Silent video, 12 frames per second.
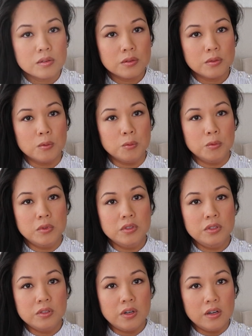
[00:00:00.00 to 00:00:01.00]
So we'll
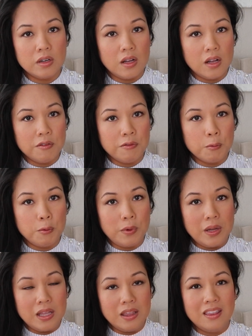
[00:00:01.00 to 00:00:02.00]
start off
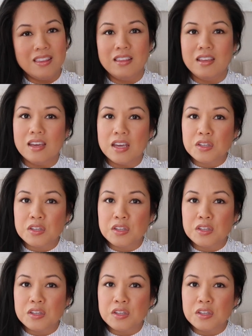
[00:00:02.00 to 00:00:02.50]
with the